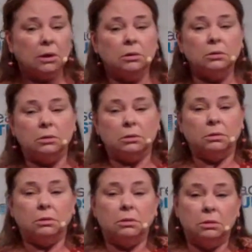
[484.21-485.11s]

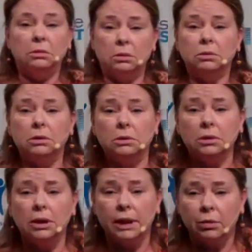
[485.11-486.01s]
Ooh,
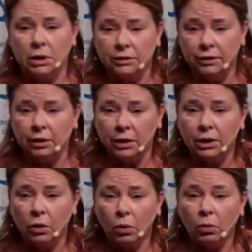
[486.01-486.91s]
it was very
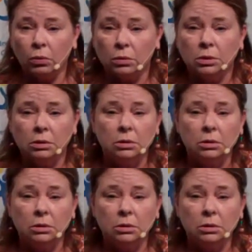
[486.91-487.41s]
cold.